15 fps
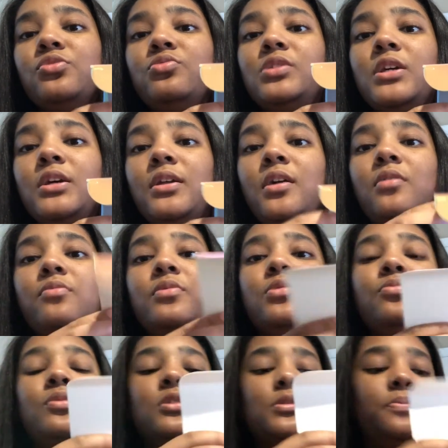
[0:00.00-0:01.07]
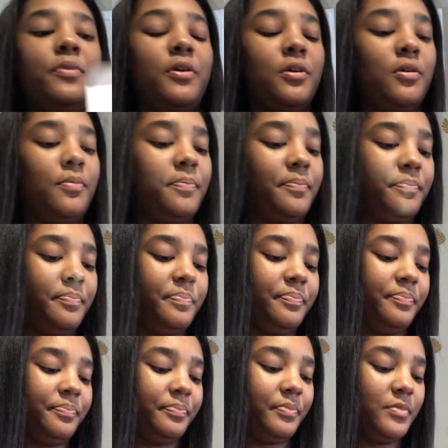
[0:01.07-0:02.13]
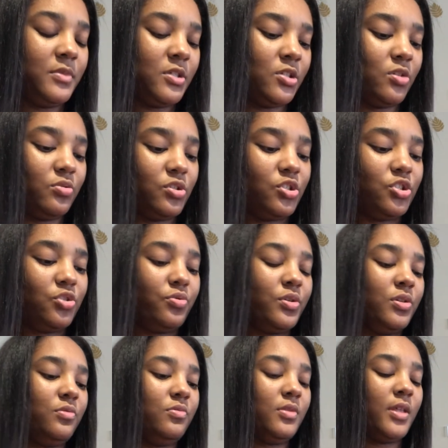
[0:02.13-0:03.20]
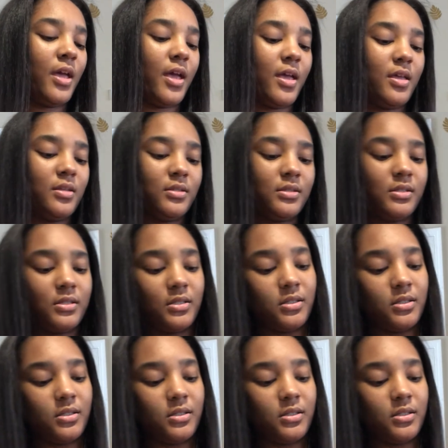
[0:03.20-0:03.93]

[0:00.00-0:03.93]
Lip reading: You take it out when you want to spray it. So it's showing you that.